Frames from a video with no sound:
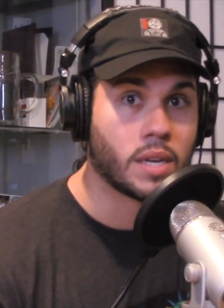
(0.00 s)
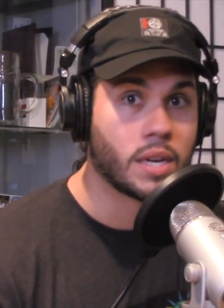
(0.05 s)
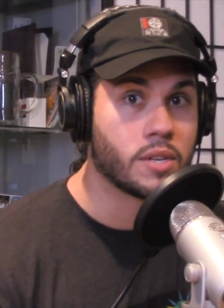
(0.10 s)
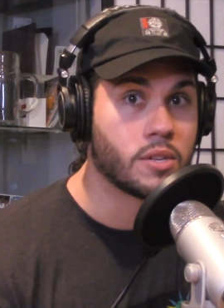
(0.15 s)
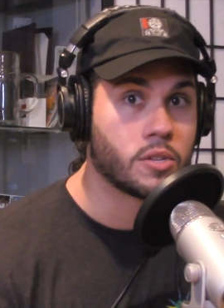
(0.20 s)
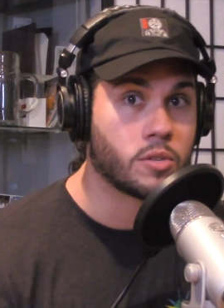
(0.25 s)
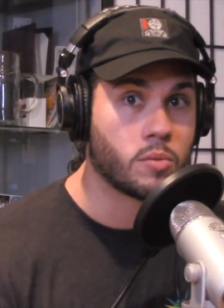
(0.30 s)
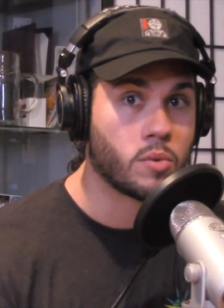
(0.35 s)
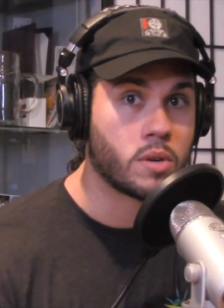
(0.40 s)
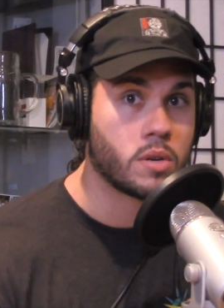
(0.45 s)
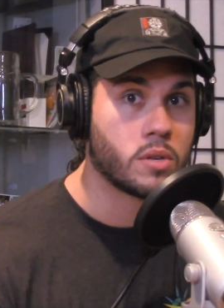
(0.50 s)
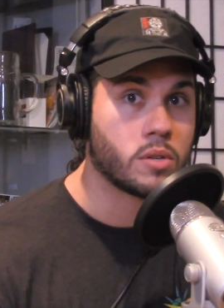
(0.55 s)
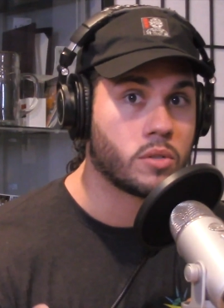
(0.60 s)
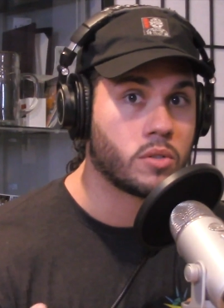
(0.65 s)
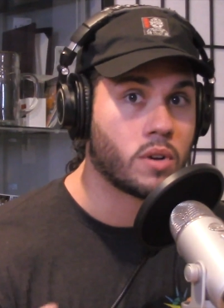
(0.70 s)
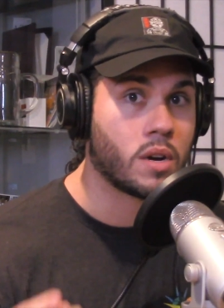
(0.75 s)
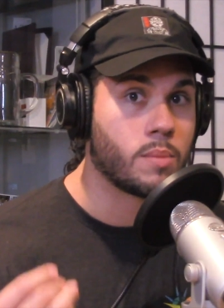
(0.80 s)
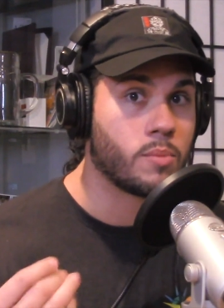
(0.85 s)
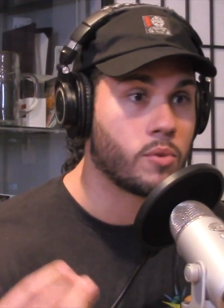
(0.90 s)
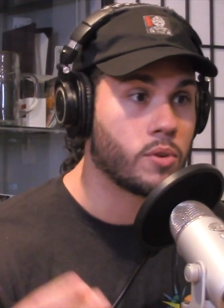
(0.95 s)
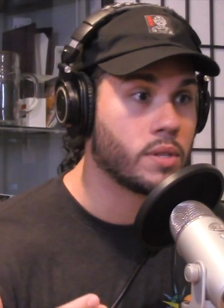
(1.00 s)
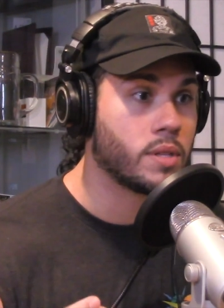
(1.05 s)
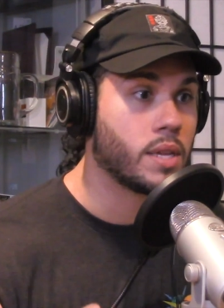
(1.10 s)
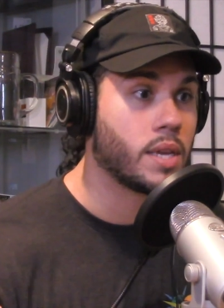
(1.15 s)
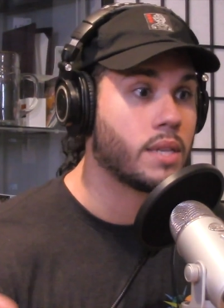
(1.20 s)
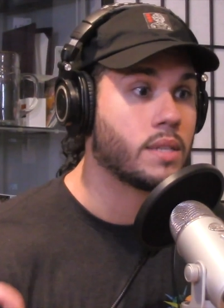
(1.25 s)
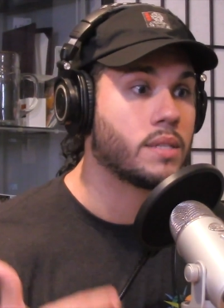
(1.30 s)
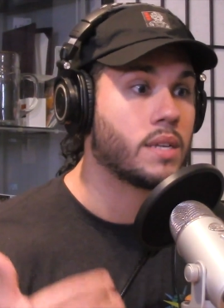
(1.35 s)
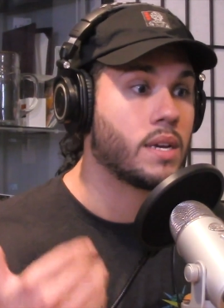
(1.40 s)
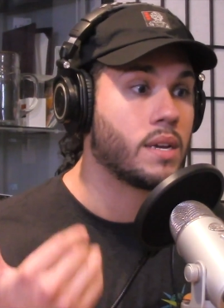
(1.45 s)
I just wanted to start more
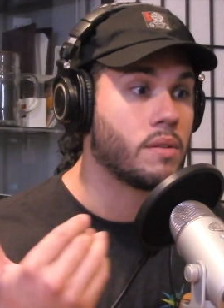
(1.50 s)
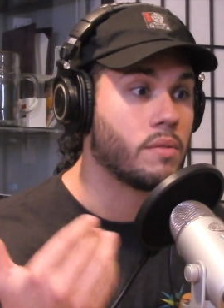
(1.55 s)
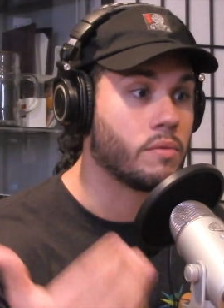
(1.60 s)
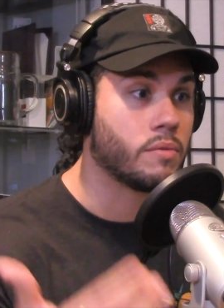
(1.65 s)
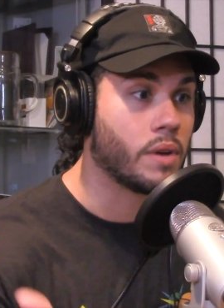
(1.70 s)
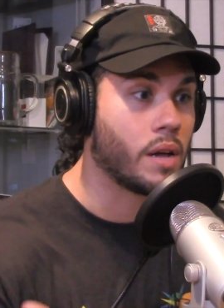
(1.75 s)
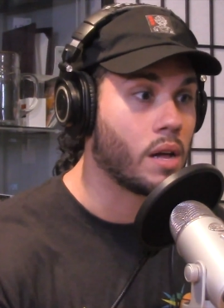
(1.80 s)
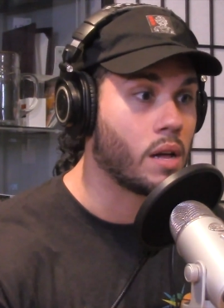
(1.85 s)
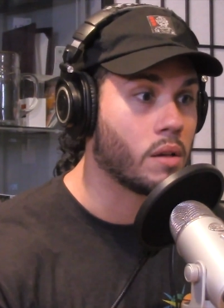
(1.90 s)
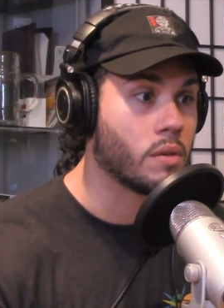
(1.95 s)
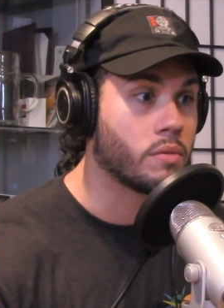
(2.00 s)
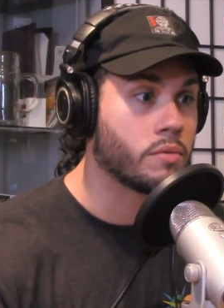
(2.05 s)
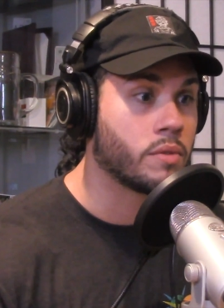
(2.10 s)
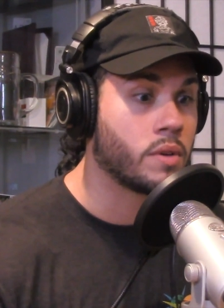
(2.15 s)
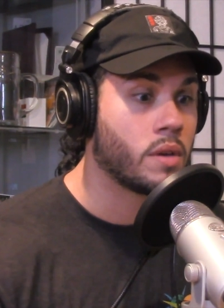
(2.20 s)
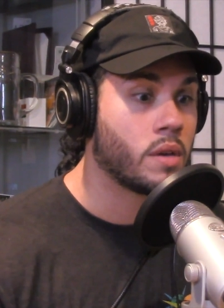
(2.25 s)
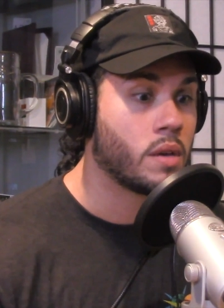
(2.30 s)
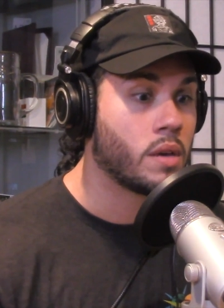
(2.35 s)
things that involve